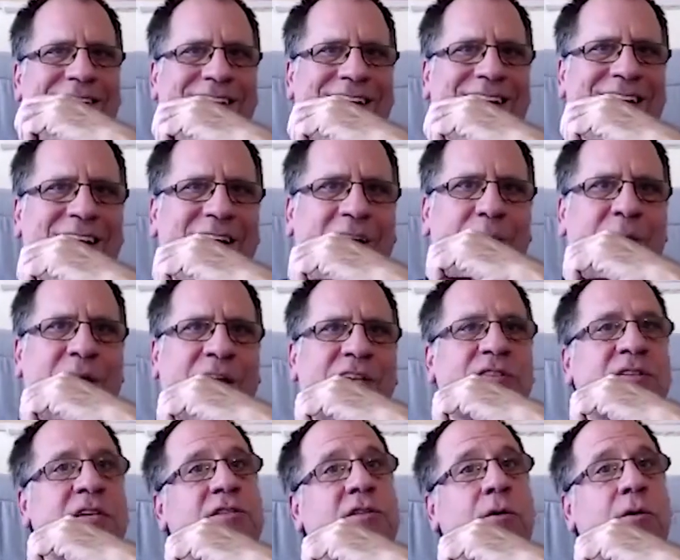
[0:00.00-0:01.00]
I mean,
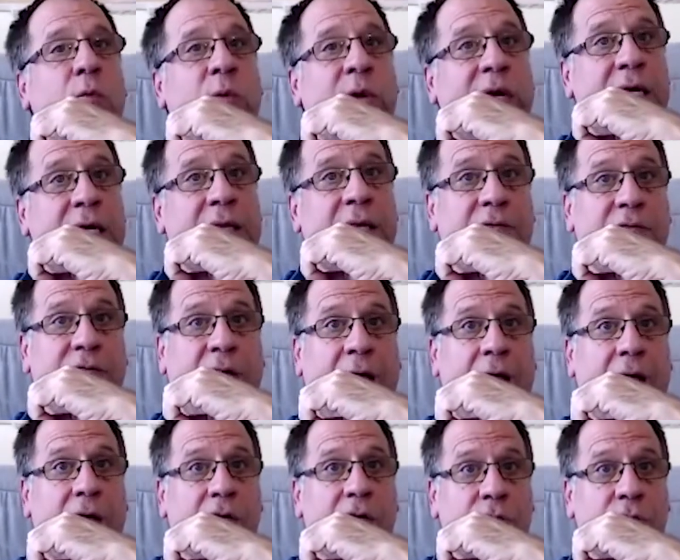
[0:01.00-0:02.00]
it's, it's a really
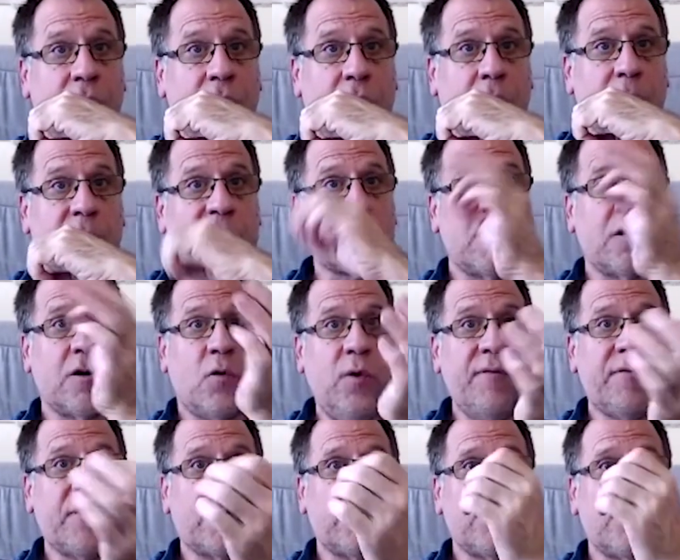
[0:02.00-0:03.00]
vague term. It's an
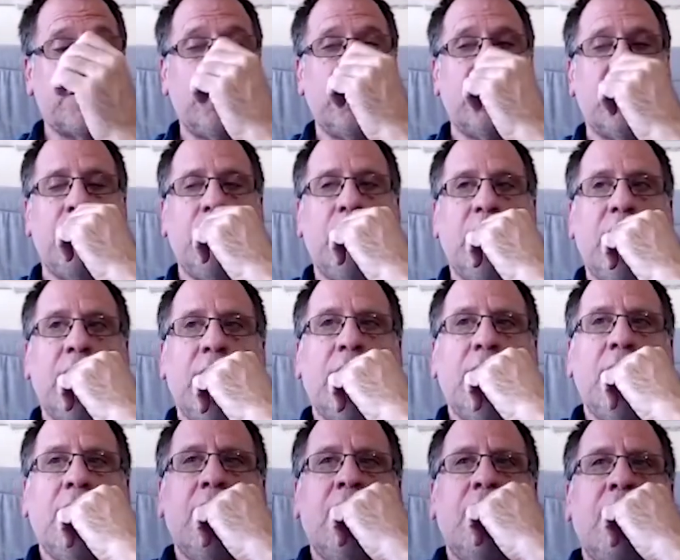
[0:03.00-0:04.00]
equivocal mm-hmm. term.
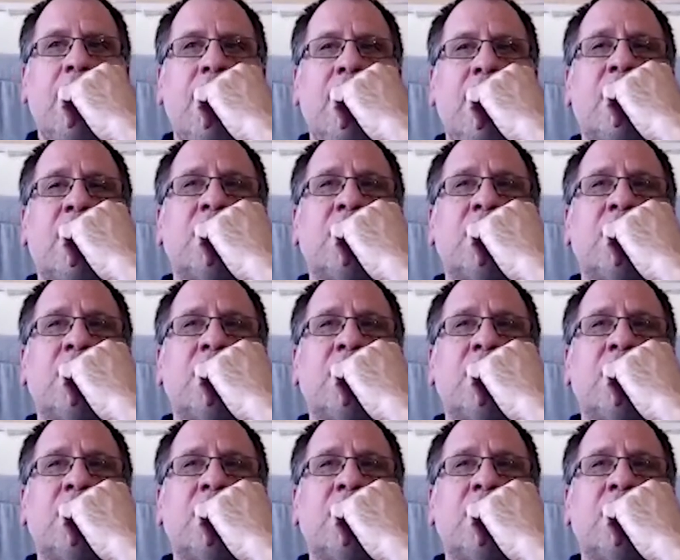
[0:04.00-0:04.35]
Mm-hmm. Mm-hmm.